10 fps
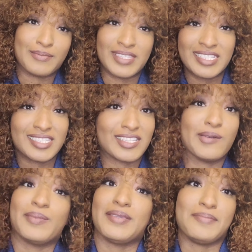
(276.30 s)
This is
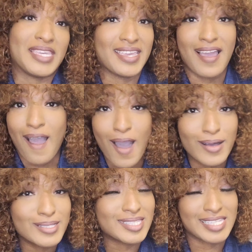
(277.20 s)
gonna be me
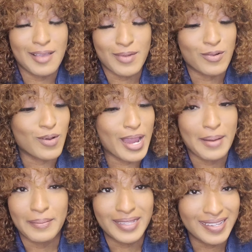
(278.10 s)
all summer
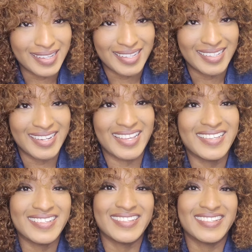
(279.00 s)
wearing blonde.
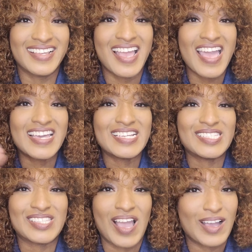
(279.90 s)

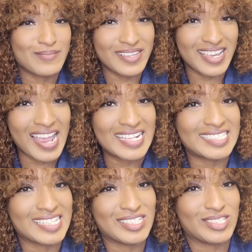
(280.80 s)
So I hope you
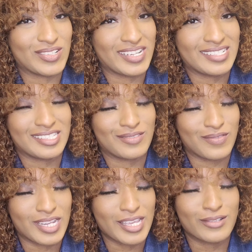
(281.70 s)
guys enjoyed this
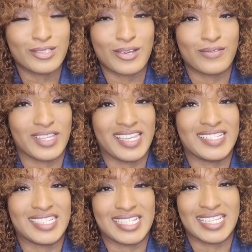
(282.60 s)
video. Don't
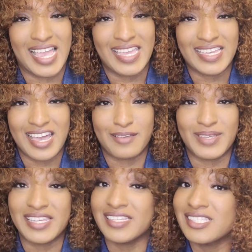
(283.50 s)
forget to like,
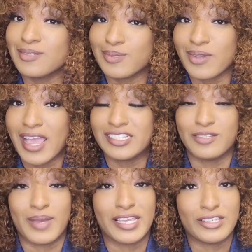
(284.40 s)
comment, and subscribe
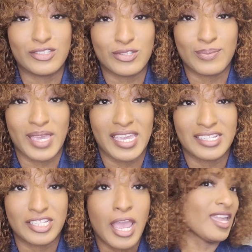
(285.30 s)
to my YouTube
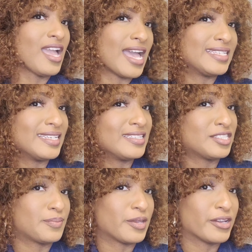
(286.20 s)
page. I didn't
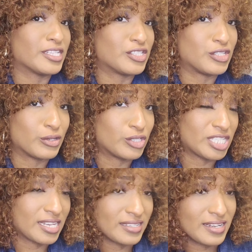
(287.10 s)
experience no
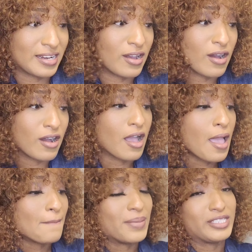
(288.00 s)
shedding at all,
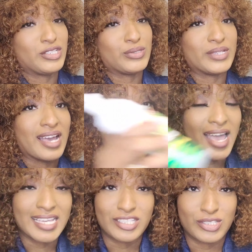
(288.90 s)
but you
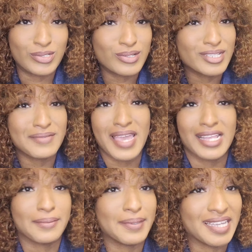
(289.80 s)
guys, you don't even
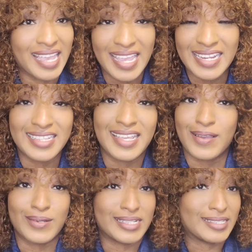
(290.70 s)
have to put
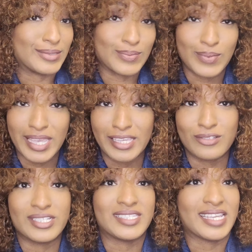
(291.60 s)
anything on this wig.
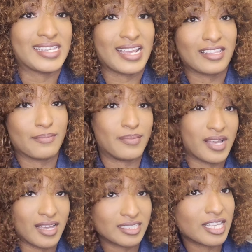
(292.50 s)
You just take it out the
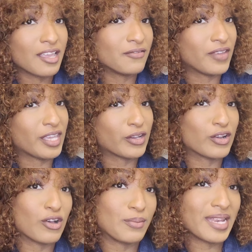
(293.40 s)
box, finger
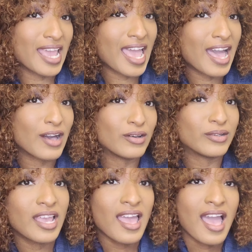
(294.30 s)
comb it
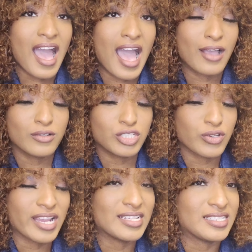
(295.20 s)
out. I was
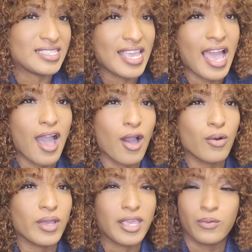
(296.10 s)
trying to see
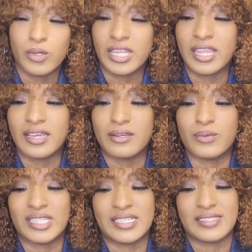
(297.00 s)
how it would look
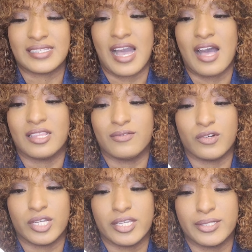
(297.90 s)
with this
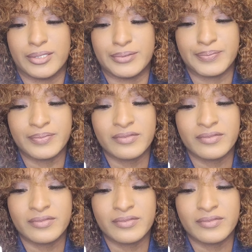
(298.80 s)
olive oil,